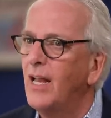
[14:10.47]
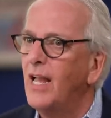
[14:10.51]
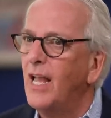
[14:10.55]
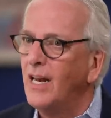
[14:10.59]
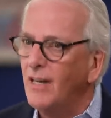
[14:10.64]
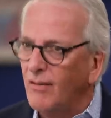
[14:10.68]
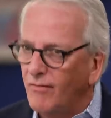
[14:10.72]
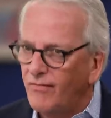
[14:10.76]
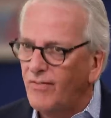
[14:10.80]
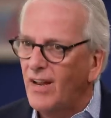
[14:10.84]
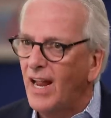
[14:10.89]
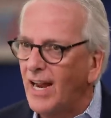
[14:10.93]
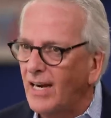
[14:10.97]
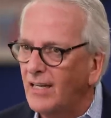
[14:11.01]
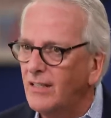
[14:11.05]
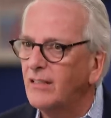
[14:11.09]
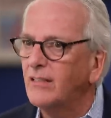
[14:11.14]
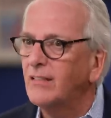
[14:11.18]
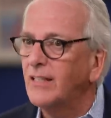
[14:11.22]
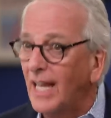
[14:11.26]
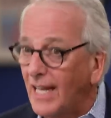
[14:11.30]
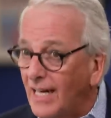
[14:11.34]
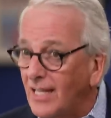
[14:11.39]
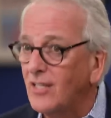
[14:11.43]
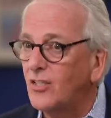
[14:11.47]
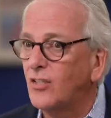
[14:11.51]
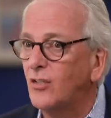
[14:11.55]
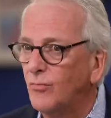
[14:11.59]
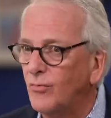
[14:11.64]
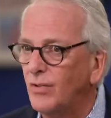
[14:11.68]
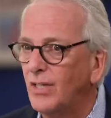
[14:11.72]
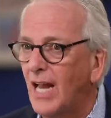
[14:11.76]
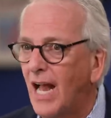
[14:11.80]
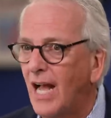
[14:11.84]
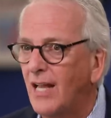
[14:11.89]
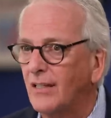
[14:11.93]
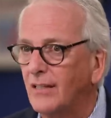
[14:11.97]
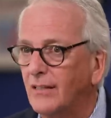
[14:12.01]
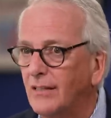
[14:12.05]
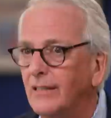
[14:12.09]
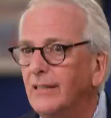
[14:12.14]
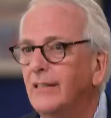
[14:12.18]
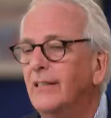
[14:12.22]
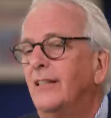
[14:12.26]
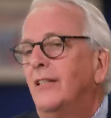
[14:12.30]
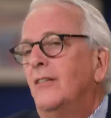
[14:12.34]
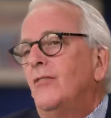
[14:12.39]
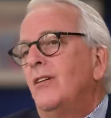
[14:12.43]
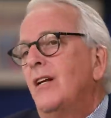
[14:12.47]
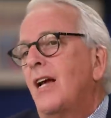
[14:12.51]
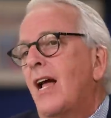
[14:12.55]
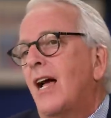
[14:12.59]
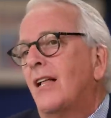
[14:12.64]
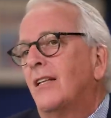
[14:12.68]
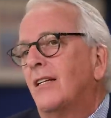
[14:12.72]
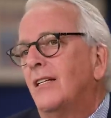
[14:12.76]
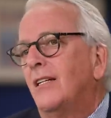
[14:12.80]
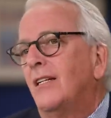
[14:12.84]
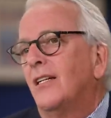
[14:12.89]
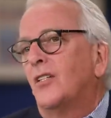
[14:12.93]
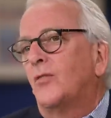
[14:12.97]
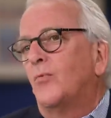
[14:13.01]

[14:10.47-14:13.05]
And in fact, that is the reality. The reality